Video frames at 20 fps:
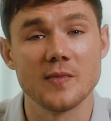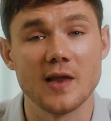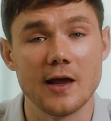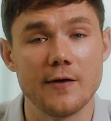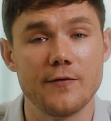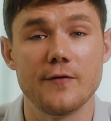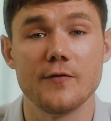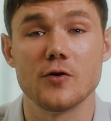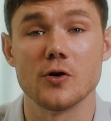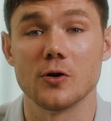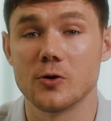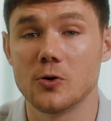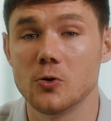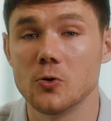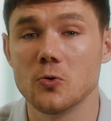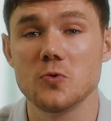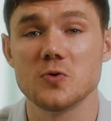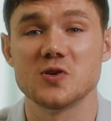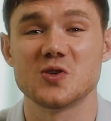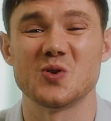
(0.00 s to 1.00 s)
If you've got
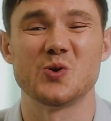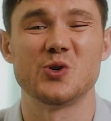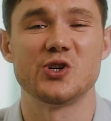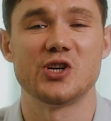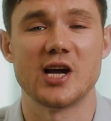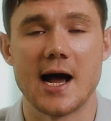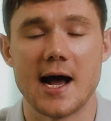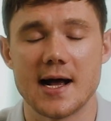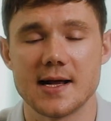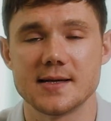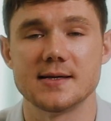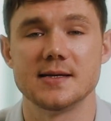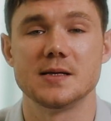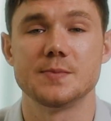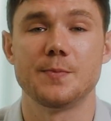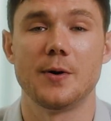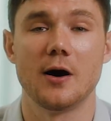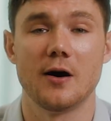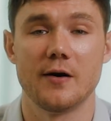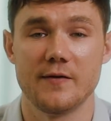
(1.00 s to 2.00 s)
calls or chats as
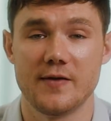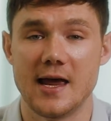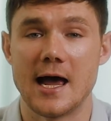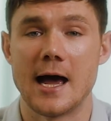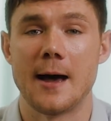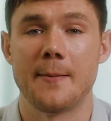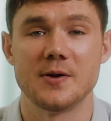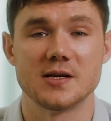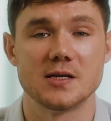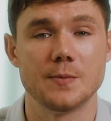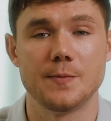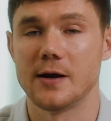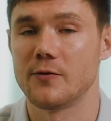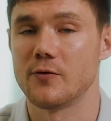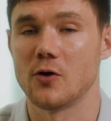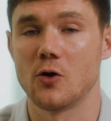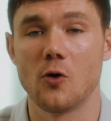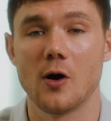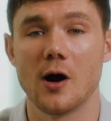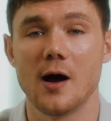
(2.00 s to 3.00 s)
part of the app as a big
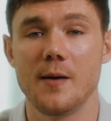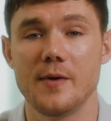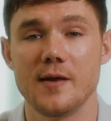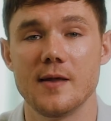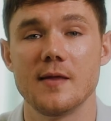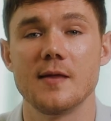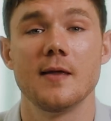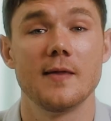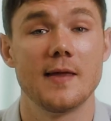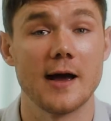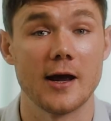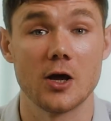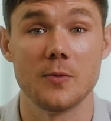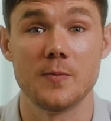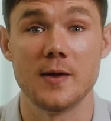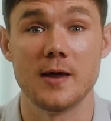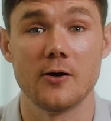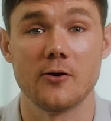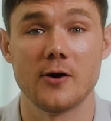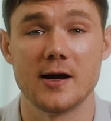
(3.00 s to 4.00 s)
requirement, that could
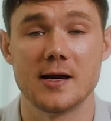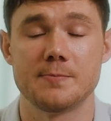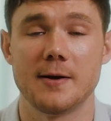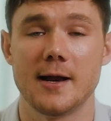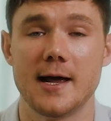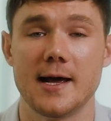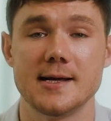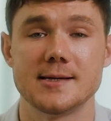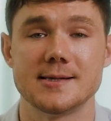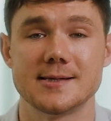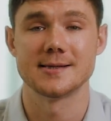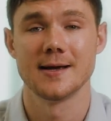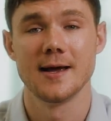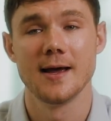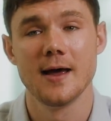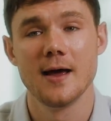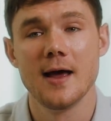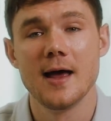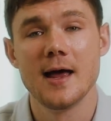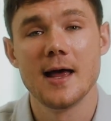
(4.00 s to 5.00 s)
be a great place.
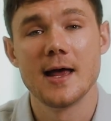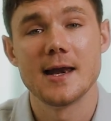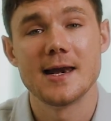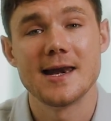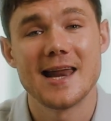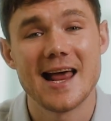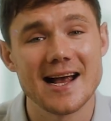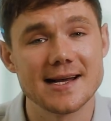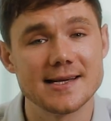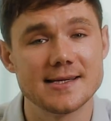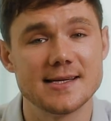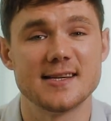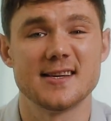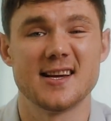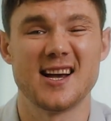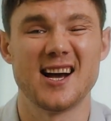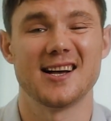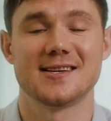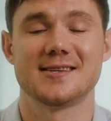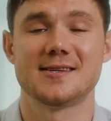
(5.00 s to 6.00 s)
Next is
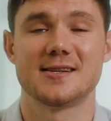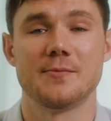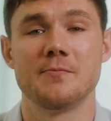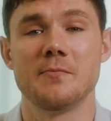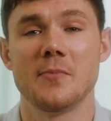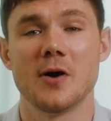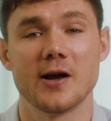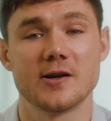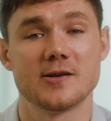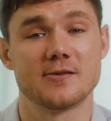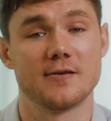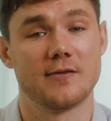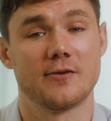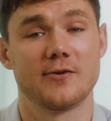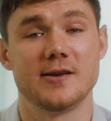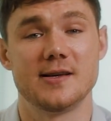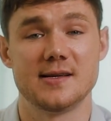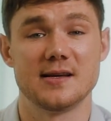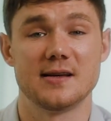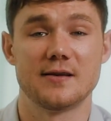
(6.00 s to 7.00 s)
custom Microsoft
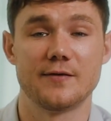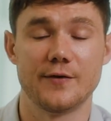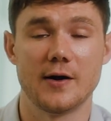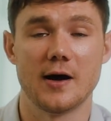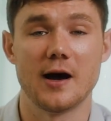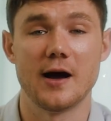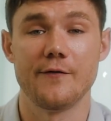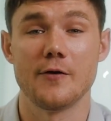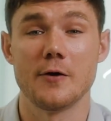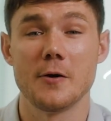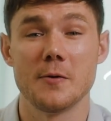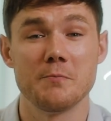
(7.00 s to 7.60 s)
365,